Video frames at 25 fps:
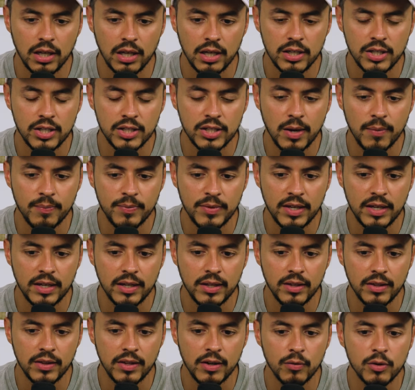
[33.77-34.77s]
is
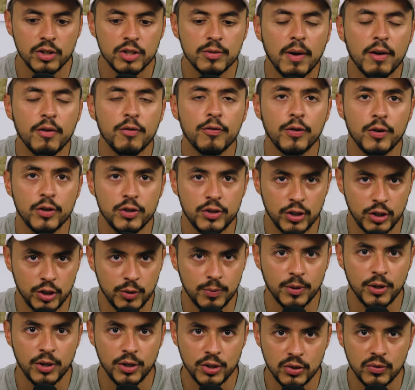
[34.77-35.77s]
something that was my first
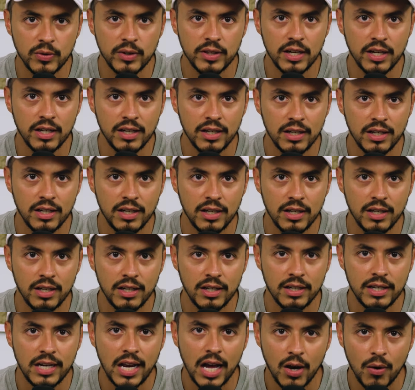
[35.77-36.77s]
experience with it.
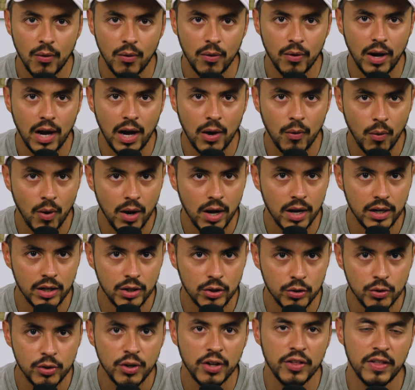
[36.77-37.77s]
Now, I want
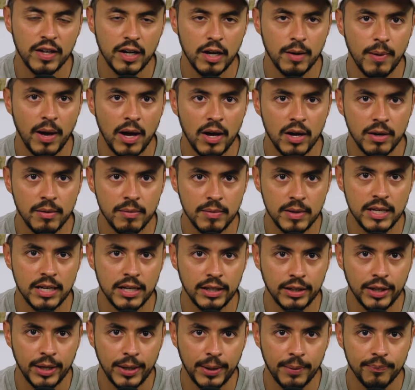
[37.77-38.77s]
you to think about
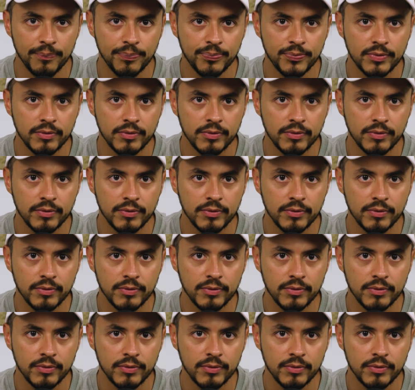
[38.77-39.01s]
immediately.